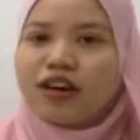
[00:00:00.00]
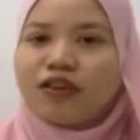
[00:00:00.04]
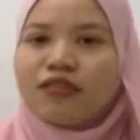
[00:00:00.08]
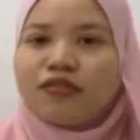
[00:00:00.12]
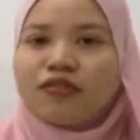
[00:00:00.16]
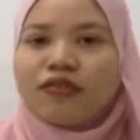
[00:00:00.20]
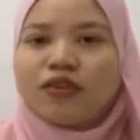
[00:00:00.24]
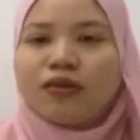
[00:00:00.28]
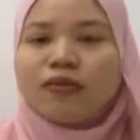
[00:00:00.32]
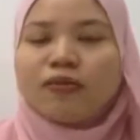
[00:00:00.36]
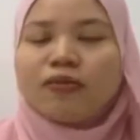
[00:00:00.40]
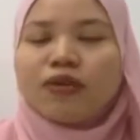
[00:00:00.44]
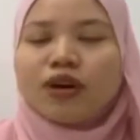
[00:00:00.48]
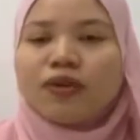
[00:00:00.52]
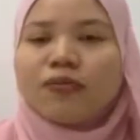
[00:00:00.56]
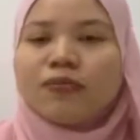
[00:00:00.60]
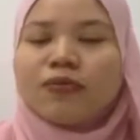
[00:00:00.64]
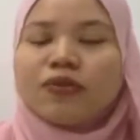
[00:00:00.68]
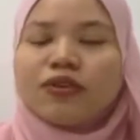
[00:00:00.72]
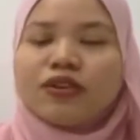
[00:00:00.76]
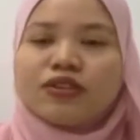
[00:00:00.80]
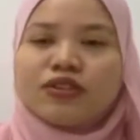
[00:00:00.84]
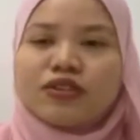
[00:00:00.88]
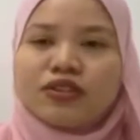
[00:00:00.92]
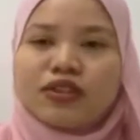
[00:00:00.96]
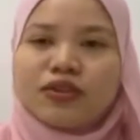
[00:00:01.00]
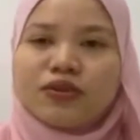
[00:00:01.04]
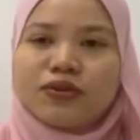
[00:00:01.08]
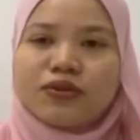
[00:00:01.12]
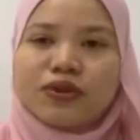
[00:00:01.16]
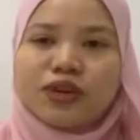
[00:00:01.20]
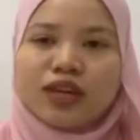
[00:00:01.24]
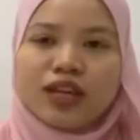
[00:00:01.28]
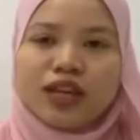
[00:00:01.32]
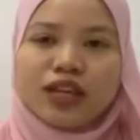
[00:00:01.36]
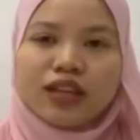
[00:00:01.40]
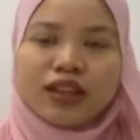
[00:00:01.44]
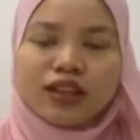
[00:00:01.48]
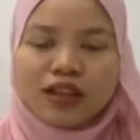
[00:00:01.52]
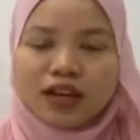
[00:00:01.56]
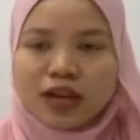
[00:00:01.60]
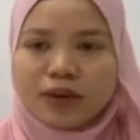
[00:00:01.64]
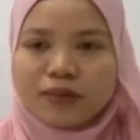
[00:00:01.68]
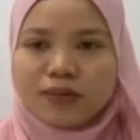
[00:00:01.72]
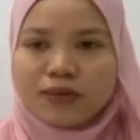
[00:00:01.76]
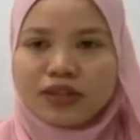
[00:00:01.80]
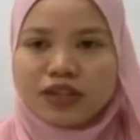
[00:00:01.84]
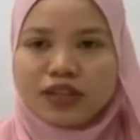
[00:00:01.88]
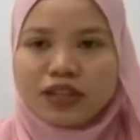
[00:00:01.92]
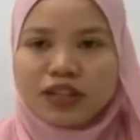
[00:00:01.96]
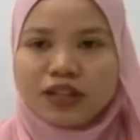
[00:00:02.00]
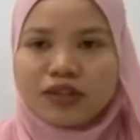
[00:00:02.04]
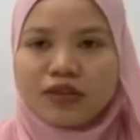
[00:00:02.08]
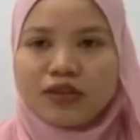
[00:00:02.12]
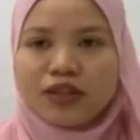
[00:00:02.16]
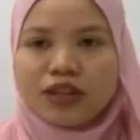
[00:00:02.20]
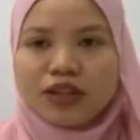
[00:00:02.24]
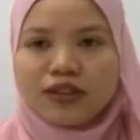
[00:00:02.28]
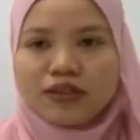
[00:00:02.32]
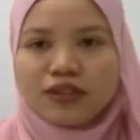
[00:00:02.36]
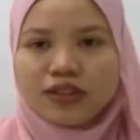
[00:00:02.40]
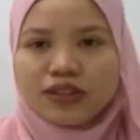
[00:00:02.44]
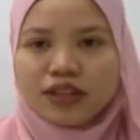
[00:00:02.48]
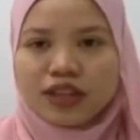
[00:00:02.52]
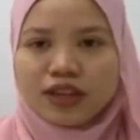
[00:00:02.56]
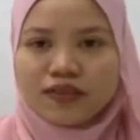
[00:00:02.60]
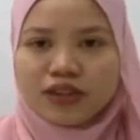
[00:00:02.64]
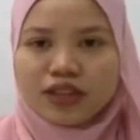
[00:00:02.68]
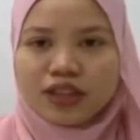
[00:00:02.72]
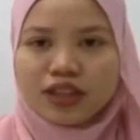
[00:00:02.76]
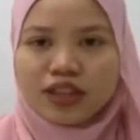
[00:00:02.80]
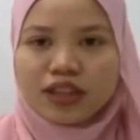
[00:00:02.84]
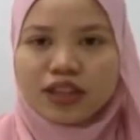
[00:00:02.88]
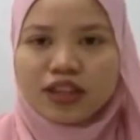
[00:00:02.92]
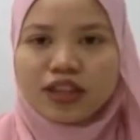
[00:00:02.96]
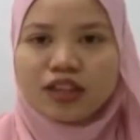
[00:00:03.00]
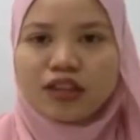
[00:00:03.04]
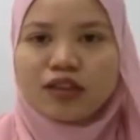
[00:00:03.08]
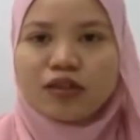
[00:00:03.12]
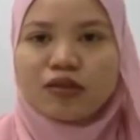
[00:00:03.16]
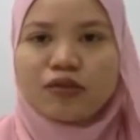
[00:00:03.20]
from 1.08 times in 2017